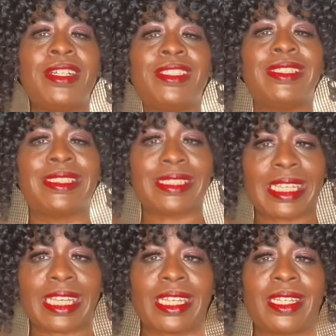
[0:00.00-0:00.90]

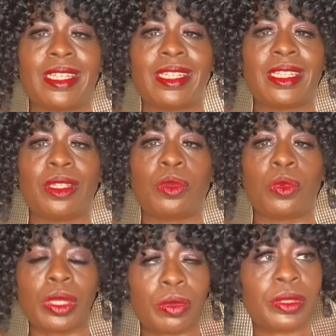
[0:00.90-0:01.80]
see.
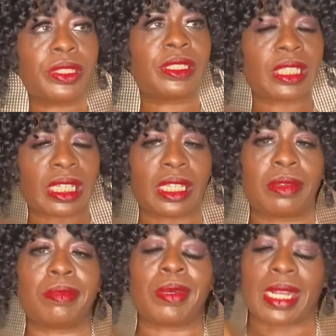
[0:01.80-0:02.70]
We will see.
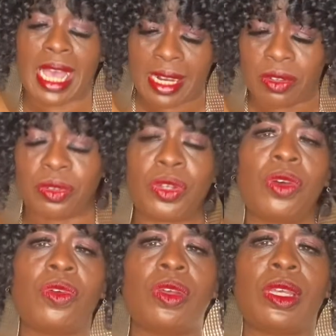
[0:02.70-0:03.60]
But I don't
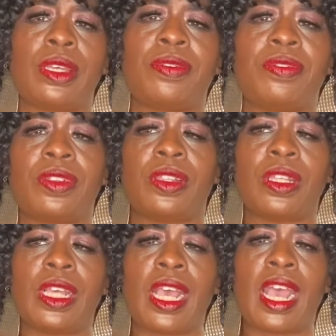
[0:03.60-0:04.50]
know if
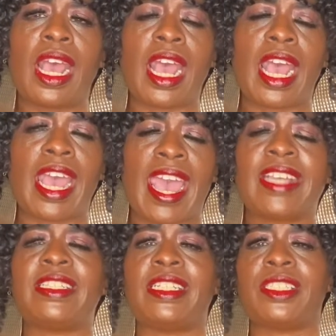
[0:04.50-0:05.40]

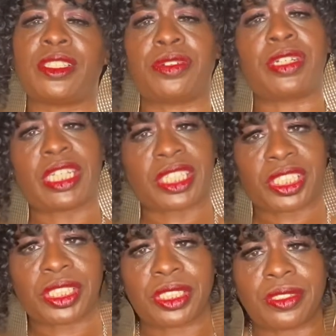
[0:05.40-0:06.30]
acting is her
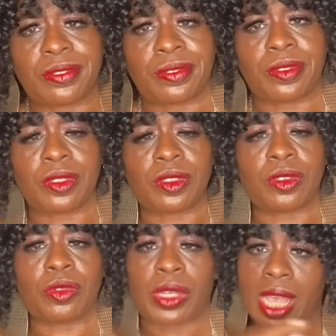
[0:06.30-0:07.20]
niche.
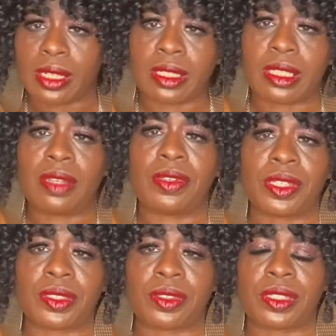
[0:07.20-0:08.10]
Reality TV
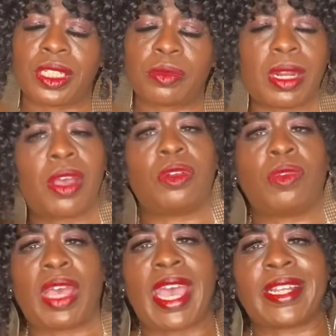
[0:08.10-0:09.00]
is her niche, but I don't know if
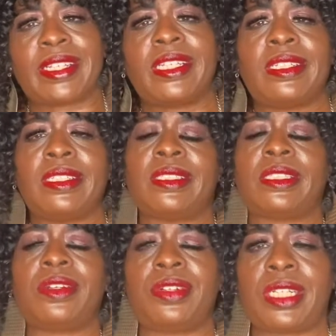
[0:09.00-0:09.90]
acting is
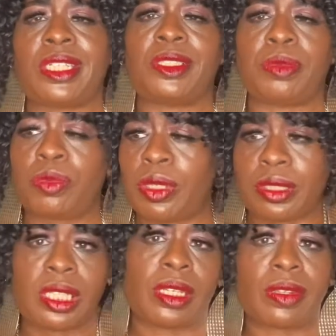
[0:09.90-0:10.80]
her niche. But we'll
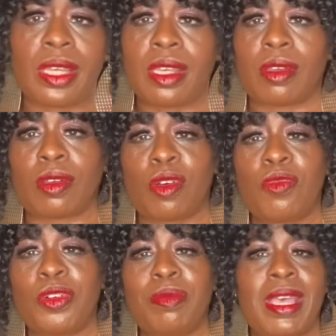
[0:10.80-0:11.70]
see. Hope
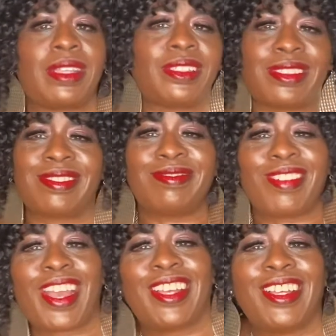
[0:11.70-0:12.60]
for the best,
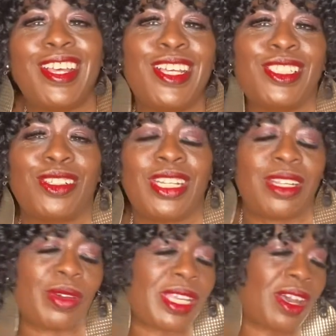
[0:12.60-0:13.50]
right? So
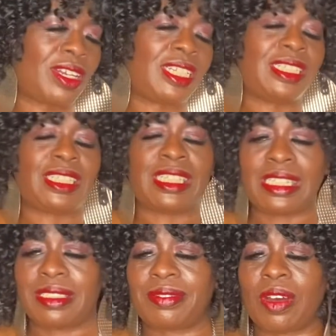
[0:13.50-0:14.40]
anyway, y'all, it didn't
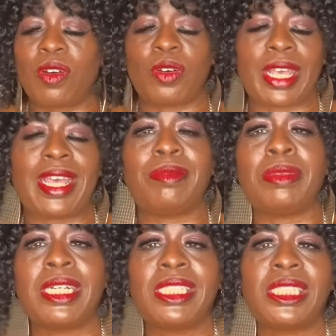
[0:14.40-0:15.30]
give all that
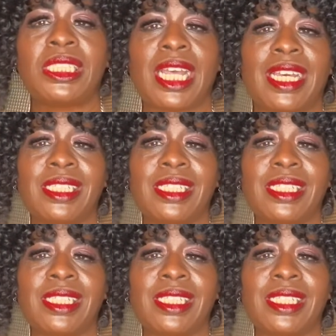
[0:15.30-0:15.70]
much, like I